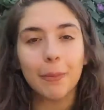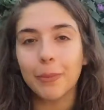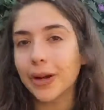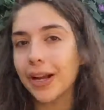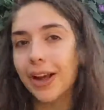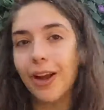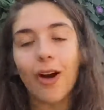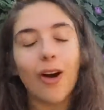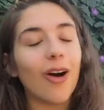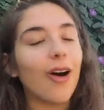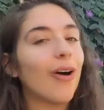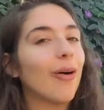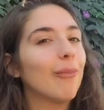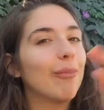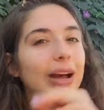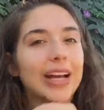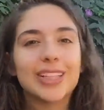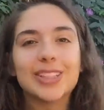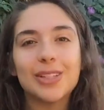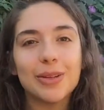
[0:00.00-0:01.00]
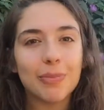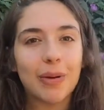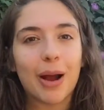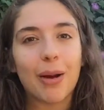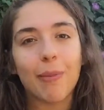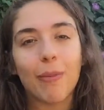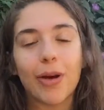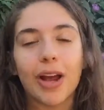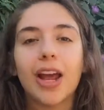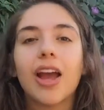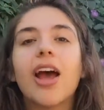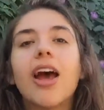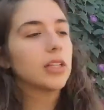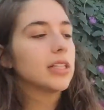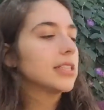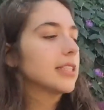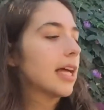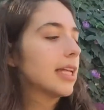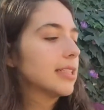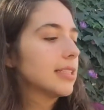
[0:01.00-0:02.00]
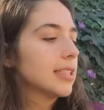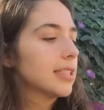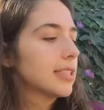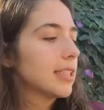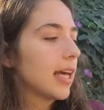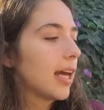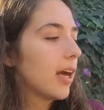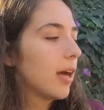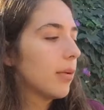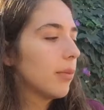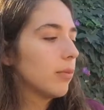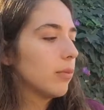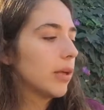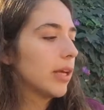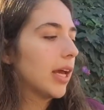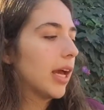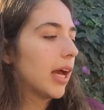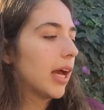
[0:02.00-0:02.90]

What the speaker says: I'll bring it all back to the PowerPoint. So this last exam